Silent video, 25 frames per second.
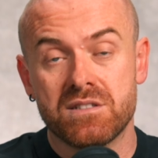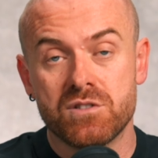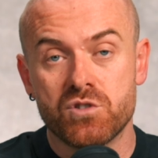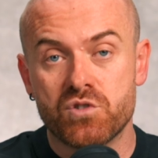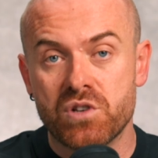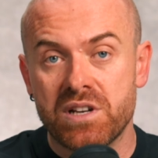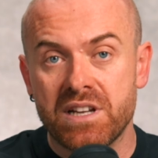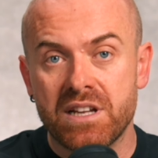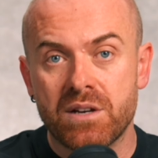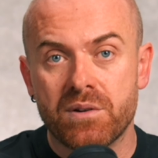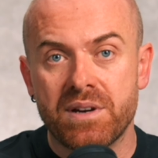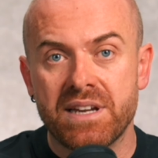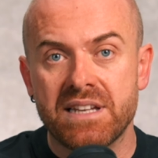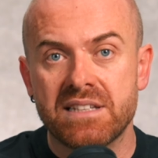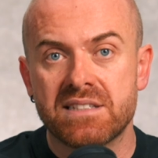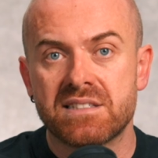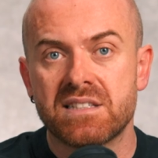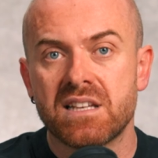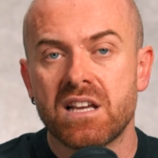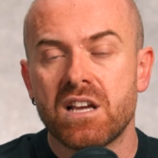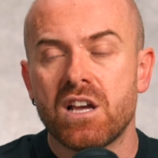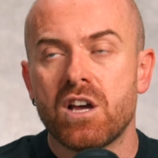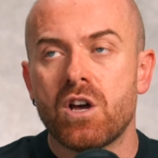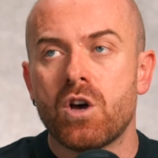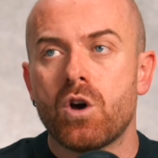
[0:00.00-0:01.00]
drilling rigs,
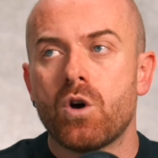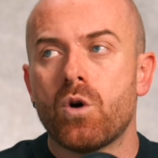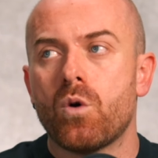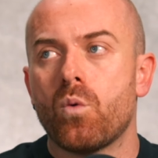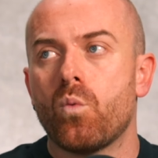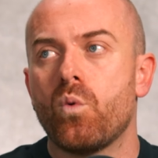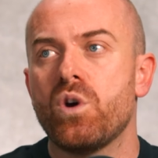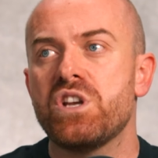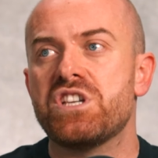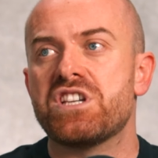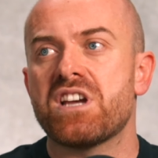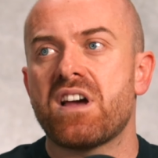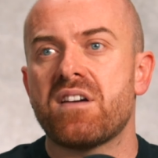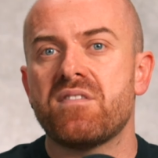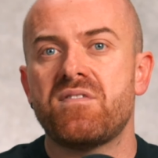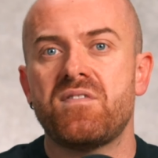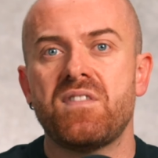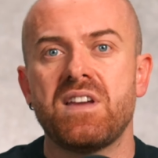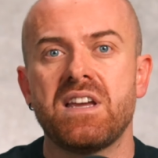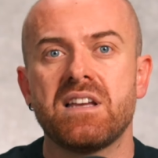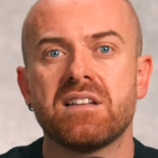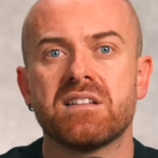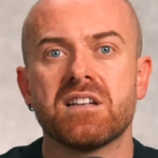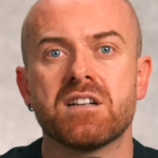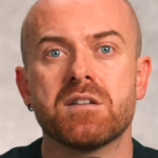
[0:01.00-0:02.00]
which I
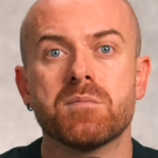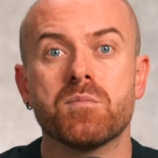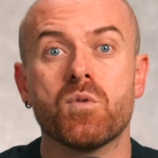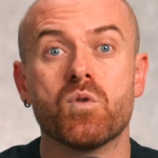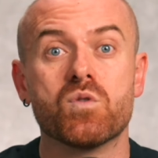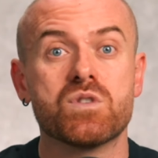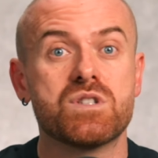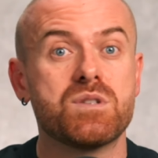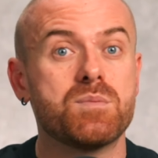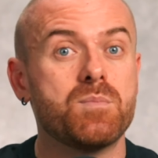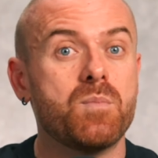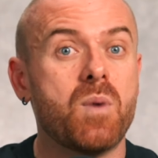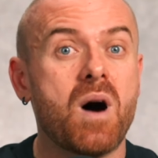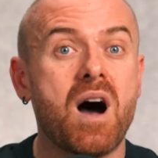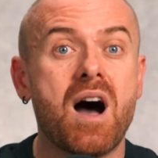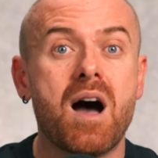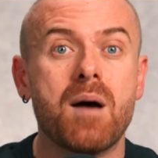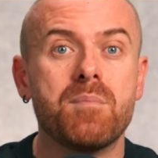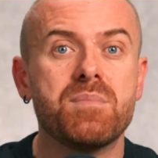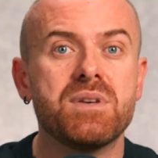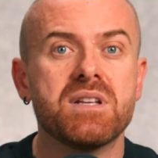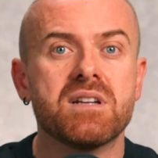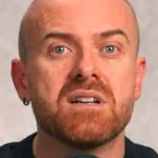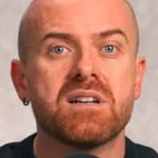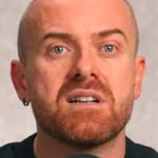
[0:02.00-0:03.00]
think they're the most
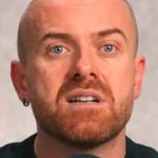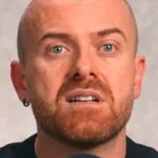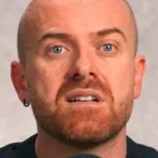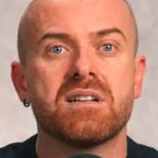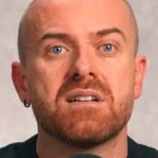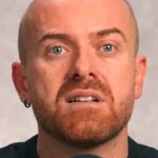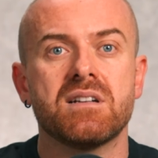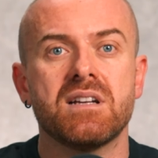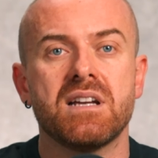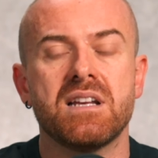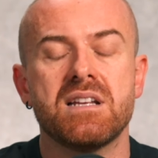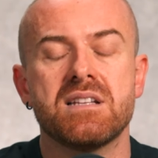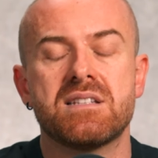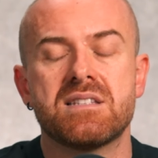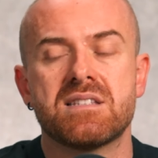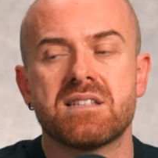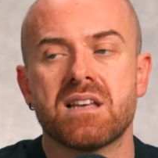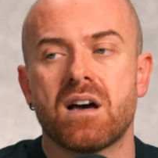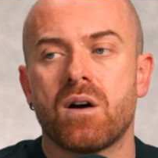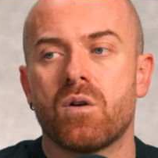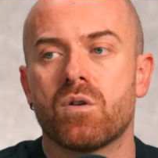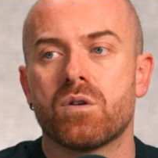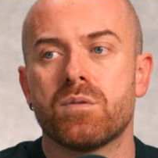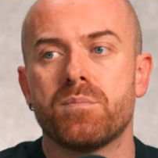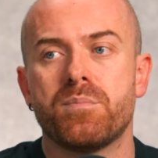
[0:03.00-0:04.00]
popular. It's
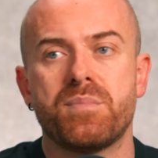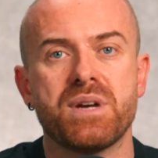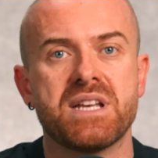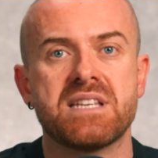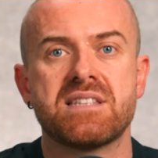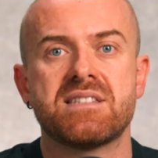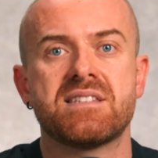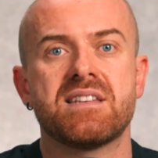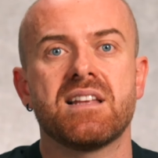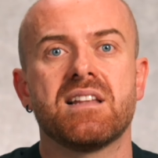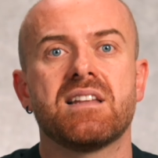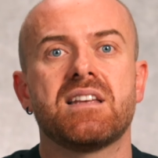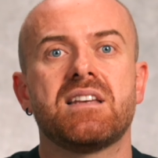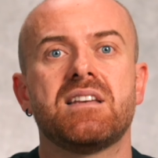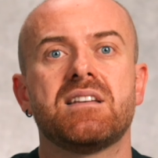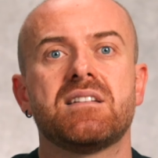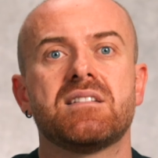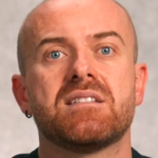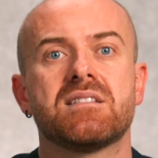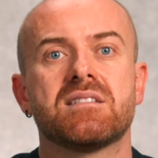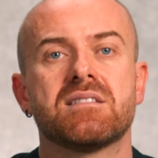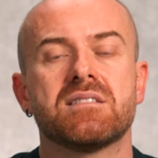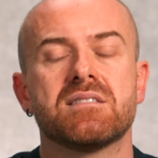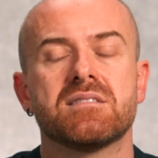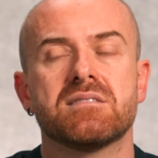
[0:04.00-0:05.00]
our
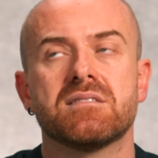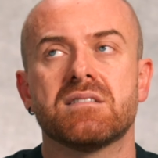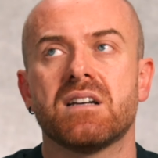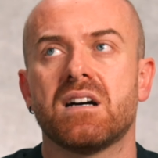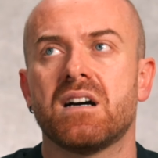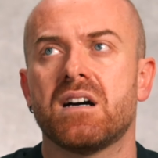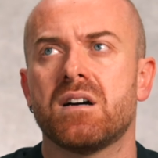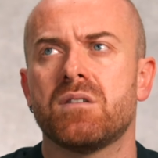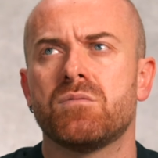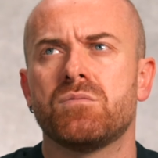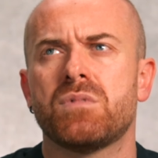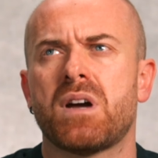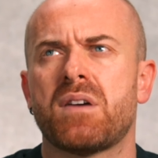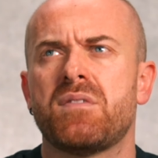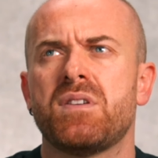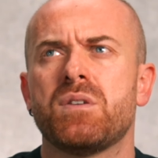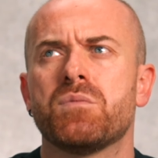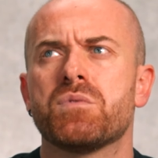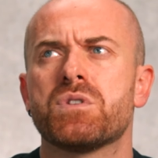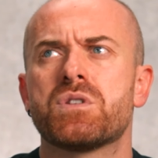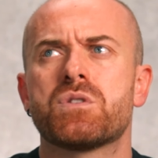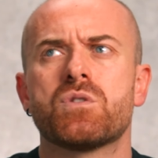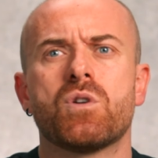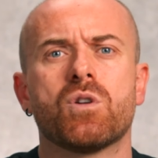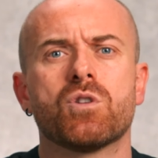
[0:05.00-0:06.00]
best-selling. I think we
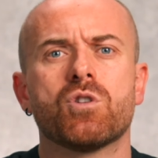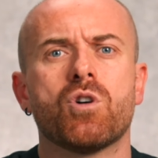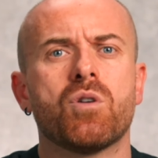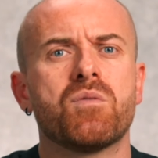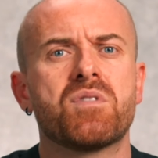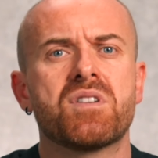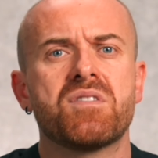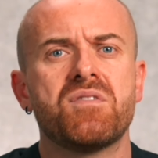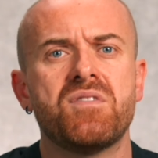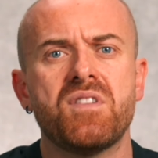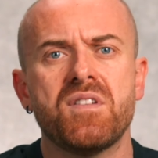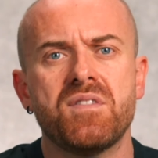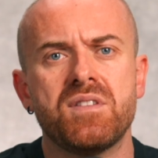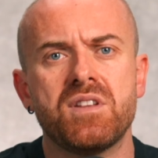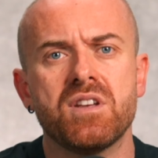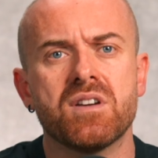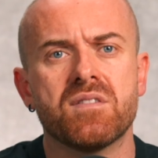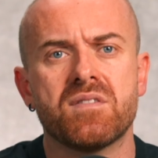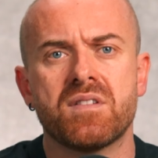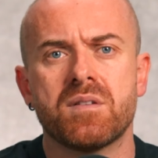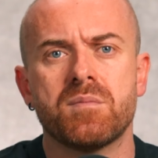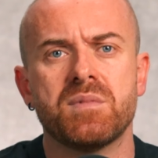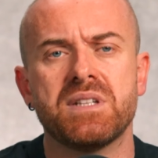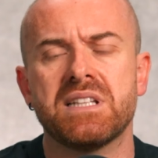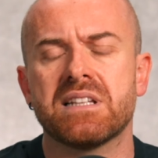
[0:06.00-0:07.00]
sold over 50 of
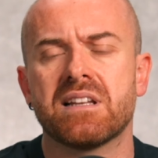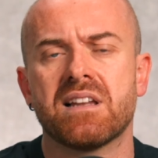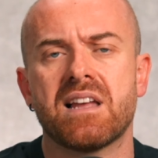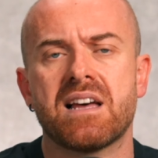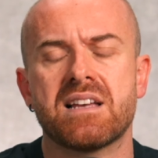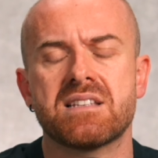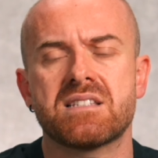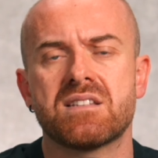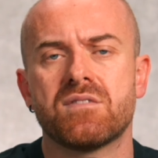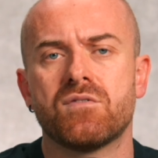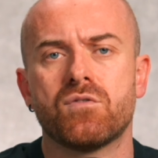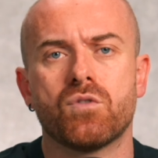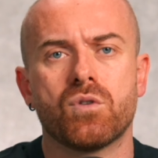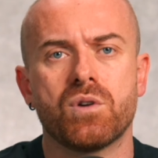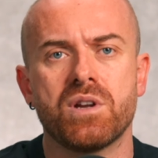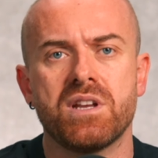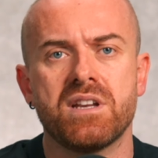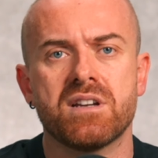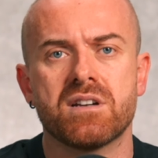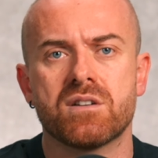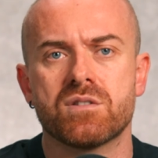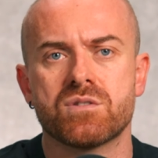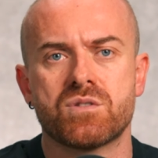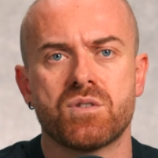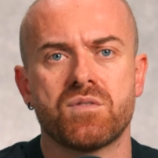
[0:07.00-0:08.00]
them in the last 4
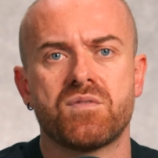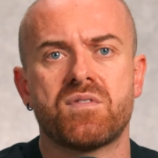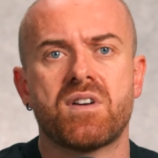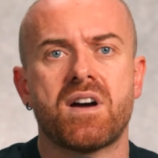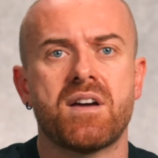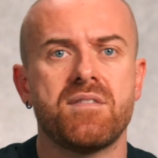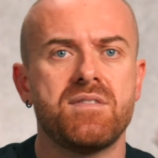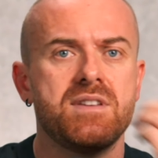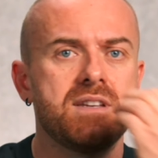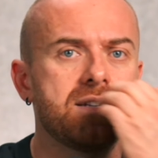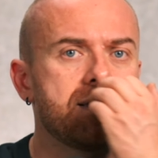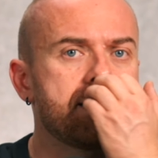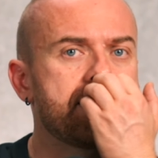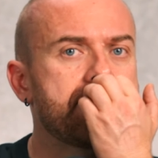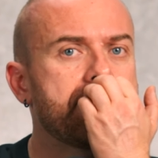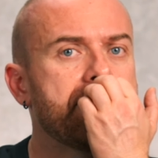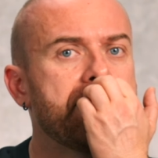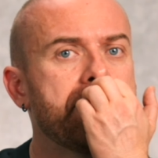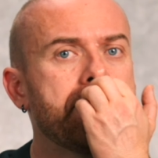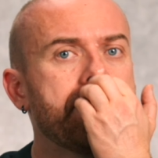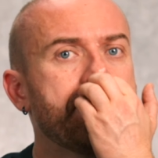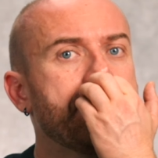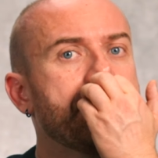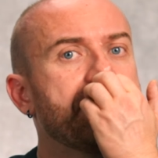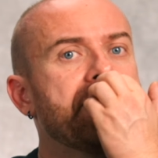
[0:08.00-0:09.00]
years or 5 years.
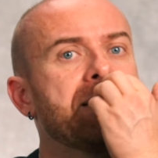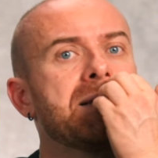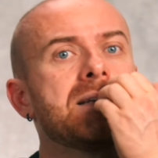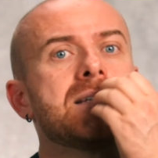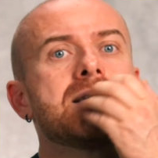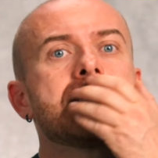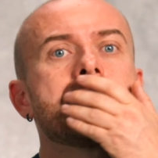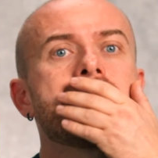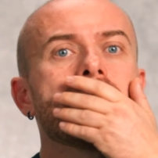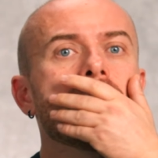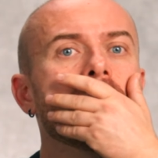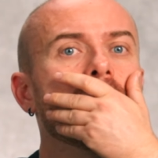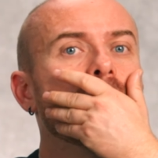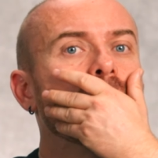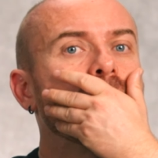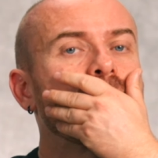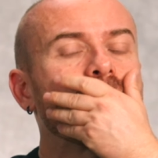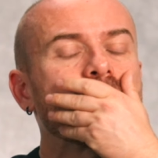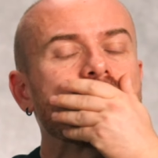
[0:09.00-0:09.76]
So